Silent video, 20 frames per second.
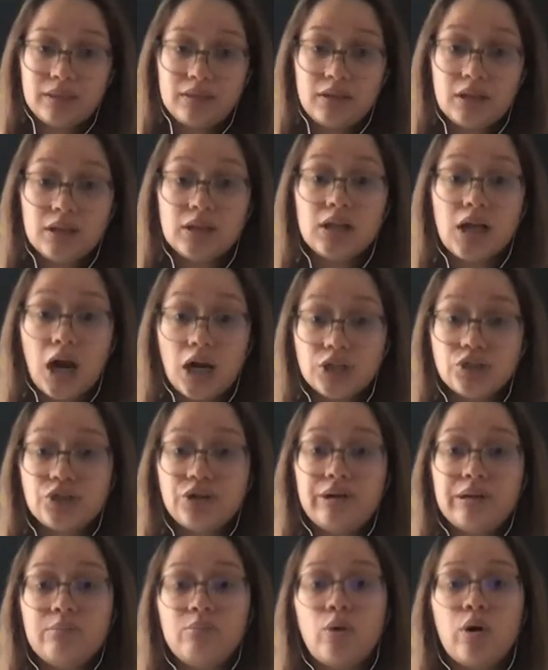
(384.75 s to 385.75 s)
The larger
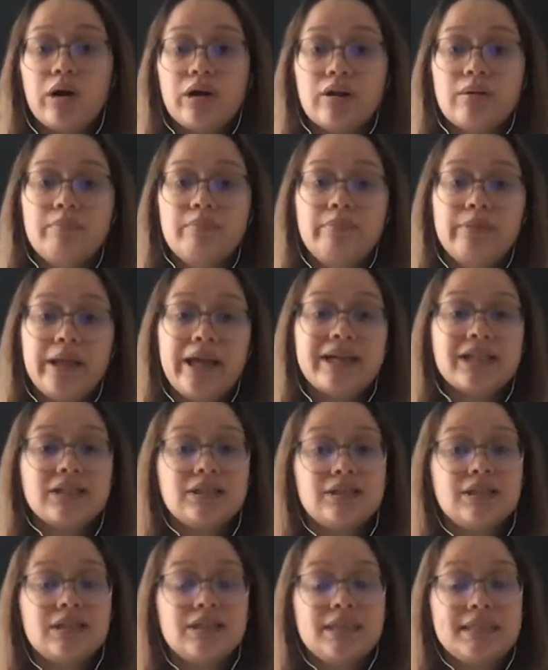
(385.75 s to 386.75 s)
and more
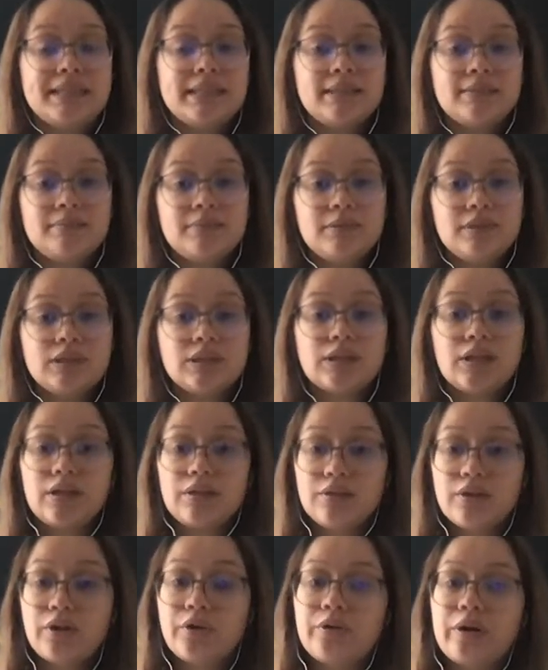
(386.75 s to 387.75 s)
complex the systems,
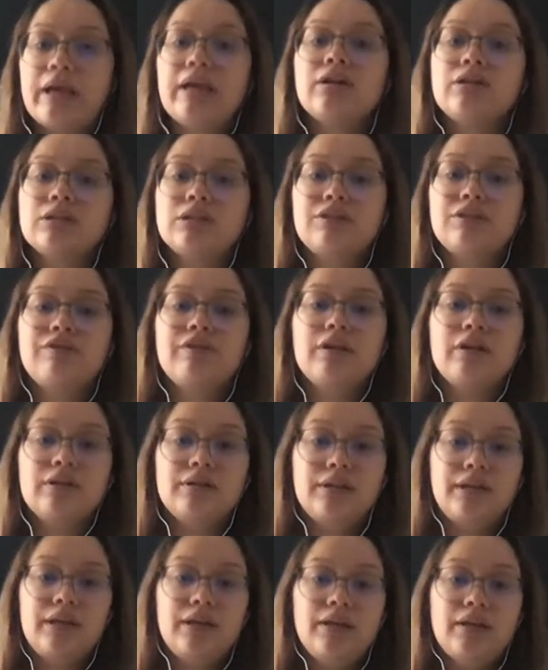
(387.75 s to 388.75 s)
the greater
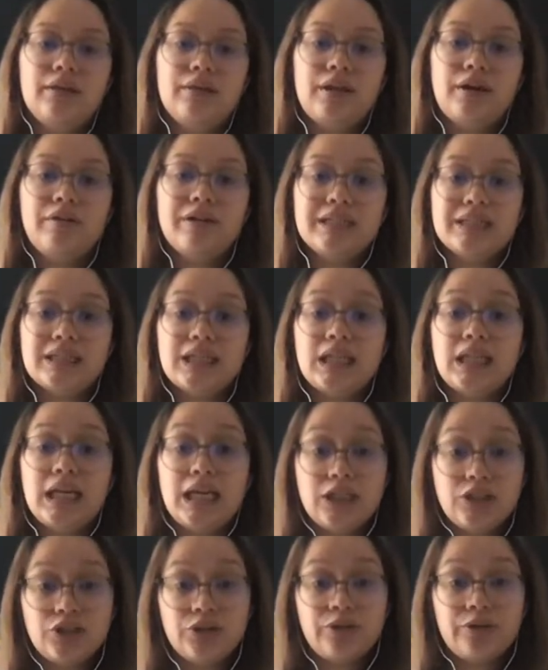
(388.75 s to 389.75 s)
difficulty there is in
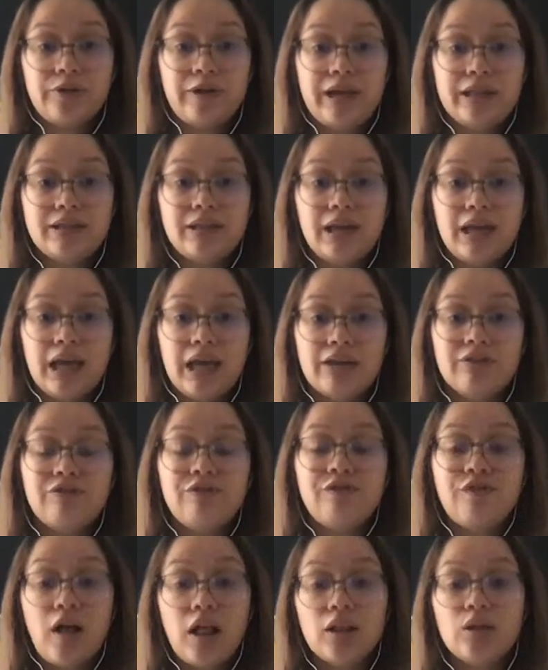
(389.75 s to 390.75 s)
integrating and
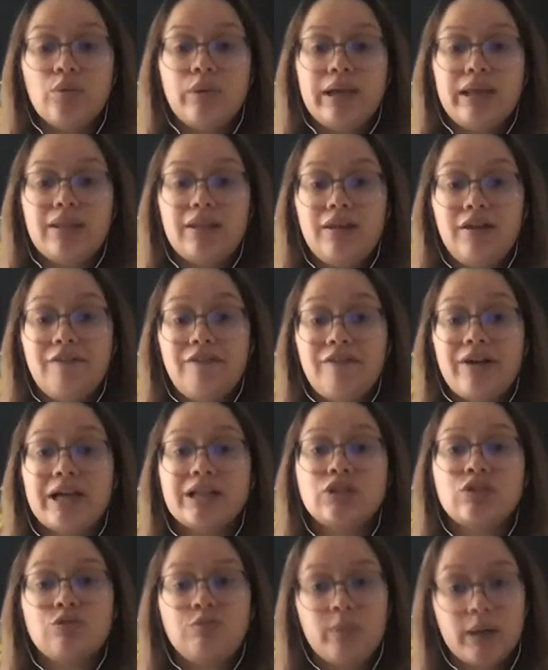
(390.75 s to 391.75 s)
following the
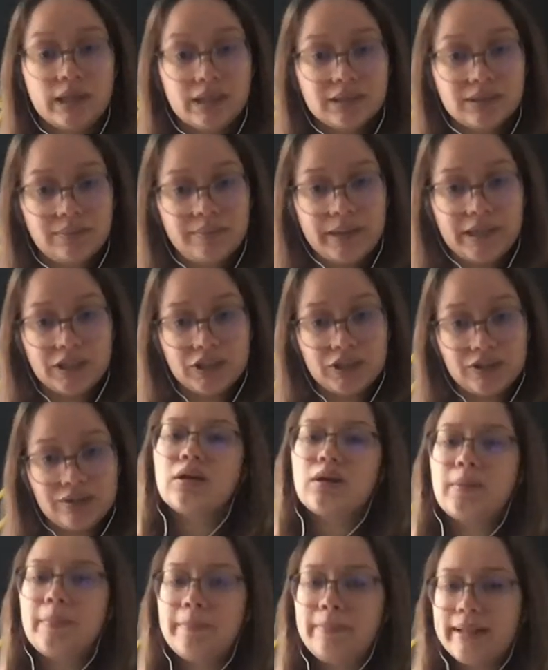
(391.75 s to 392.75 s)
effects of participation.
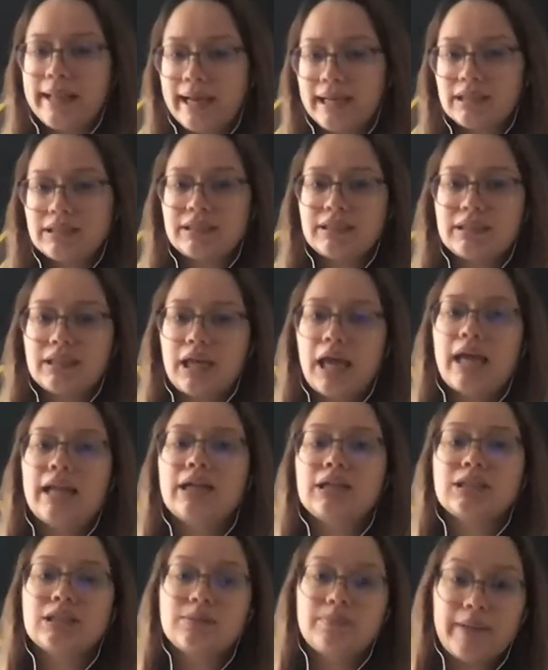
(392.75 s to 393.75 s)
Complex and
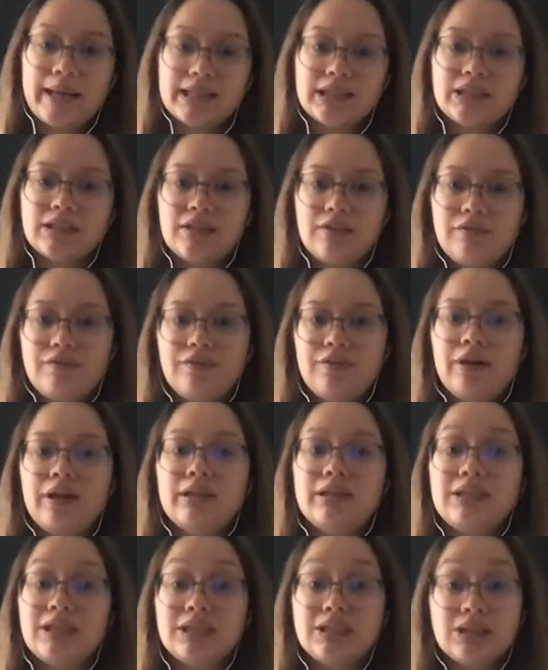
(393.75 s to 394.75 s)
expensive
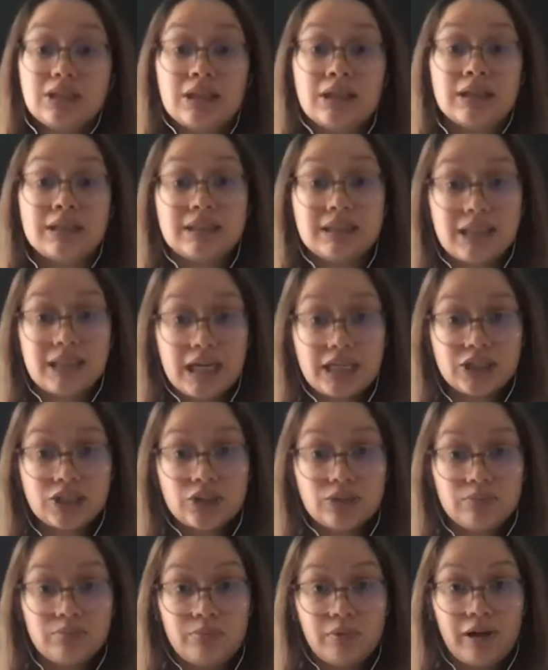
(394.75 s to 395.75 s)

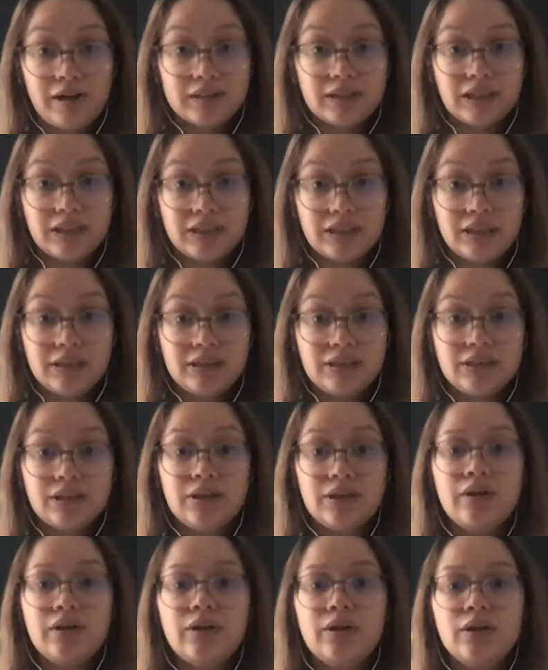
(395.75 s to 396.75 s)
digitalization processes
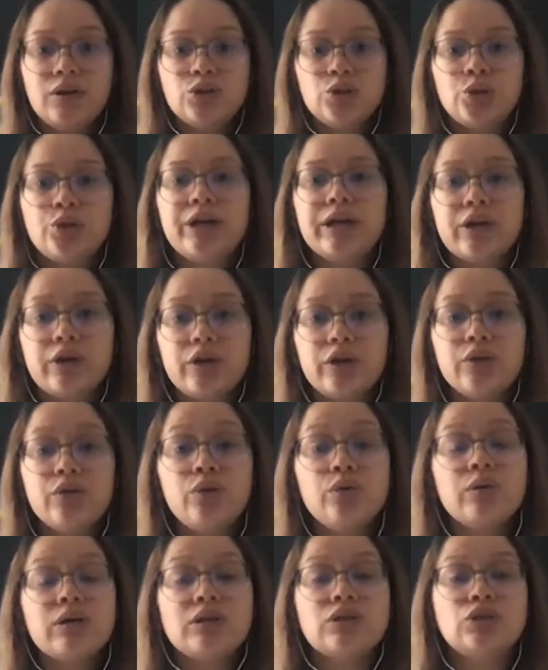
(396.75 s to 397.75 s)
trigger
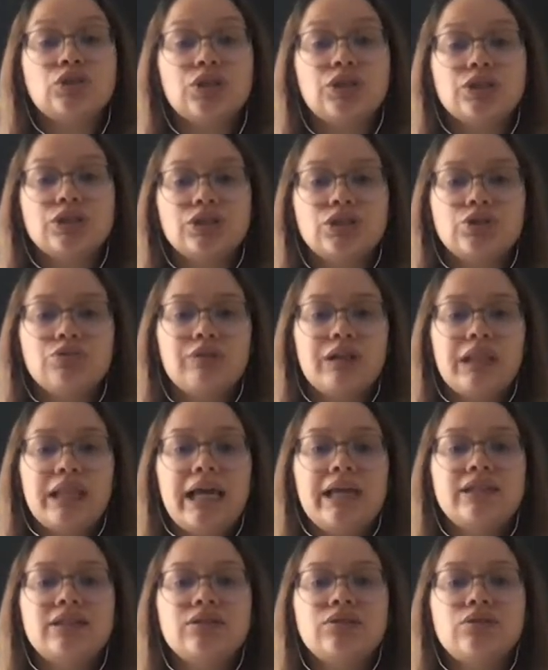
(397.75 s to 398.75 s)
new concerns
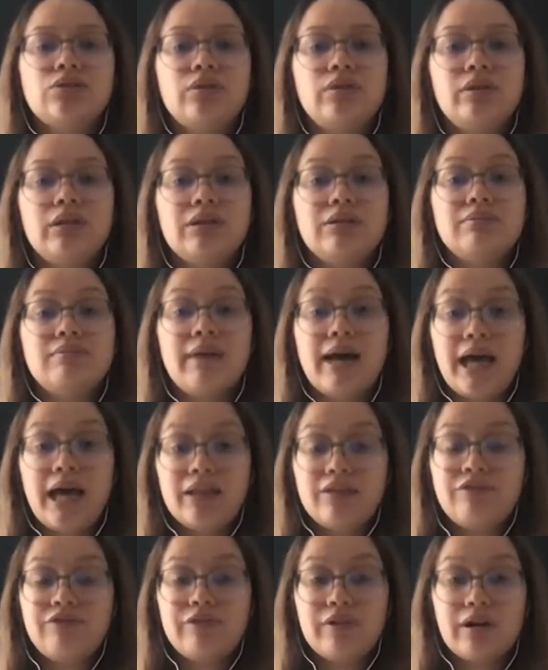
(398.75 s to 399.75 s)
related to the
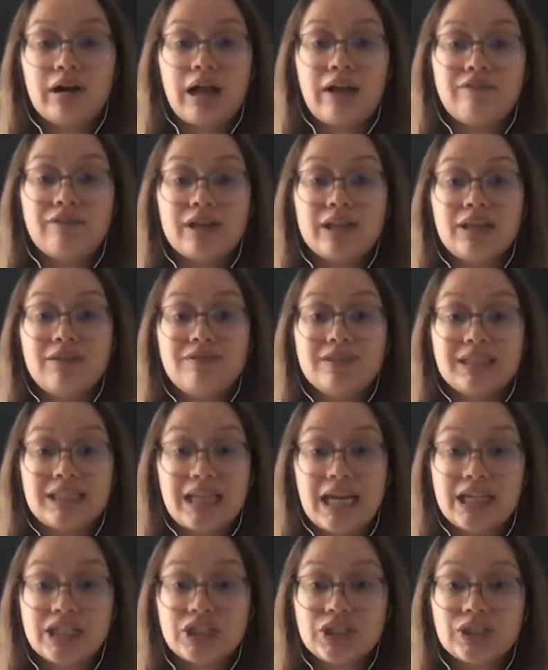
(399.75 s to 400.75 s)
demand for
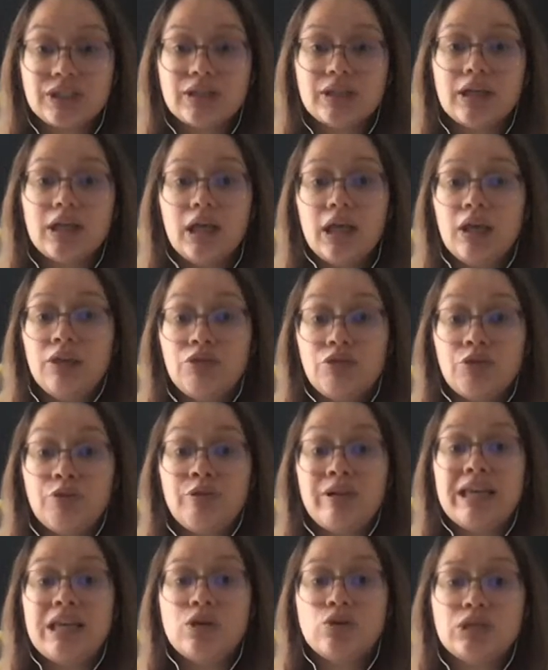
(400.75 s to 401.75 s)
effectivization, the
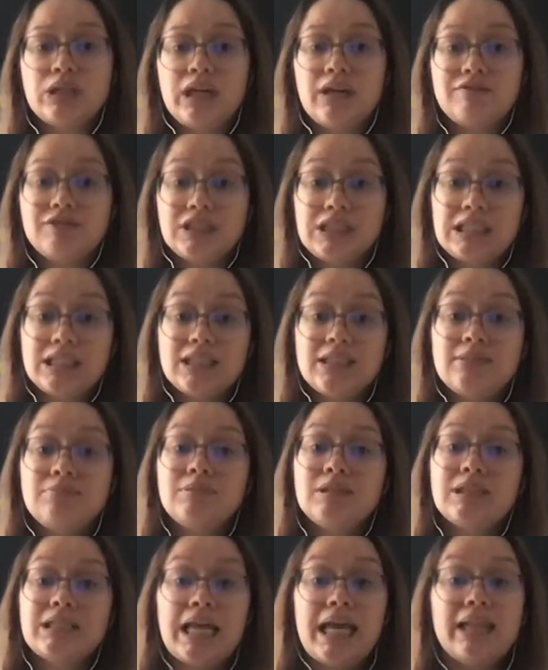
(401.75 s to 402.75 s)
reusing of
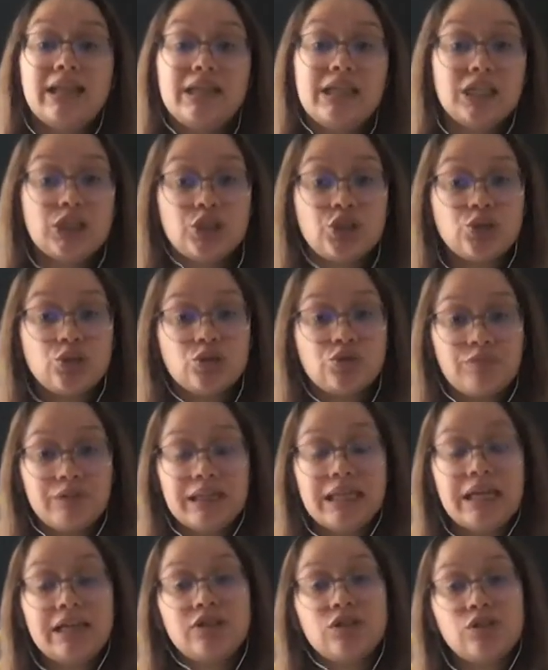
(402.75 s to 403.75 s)
systems, and issues
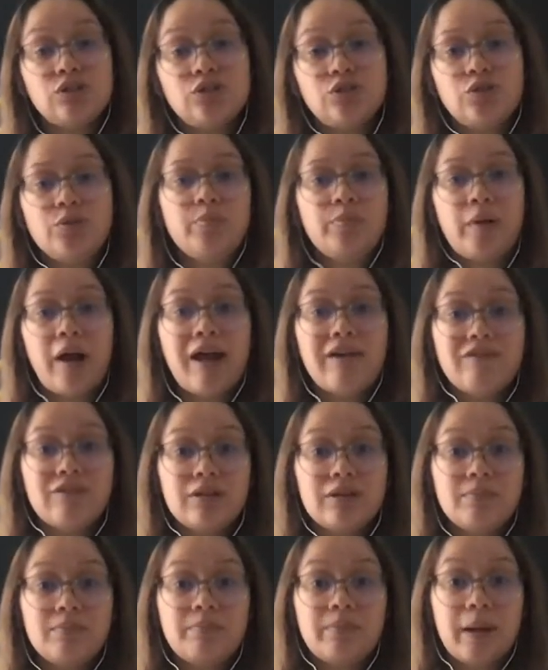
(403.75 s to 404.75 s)
related to
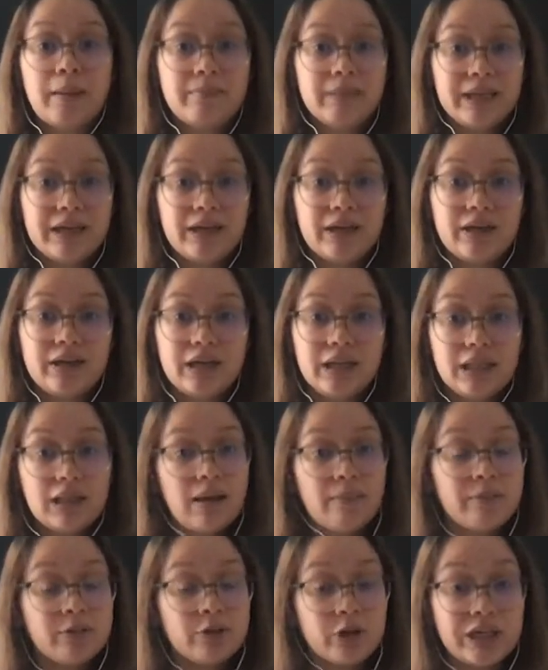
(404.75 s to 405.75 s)
private-public
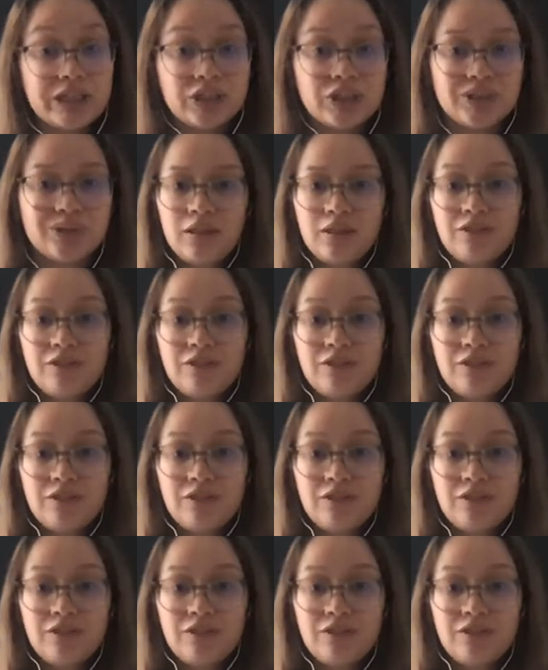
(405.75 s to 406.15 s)
collaboration.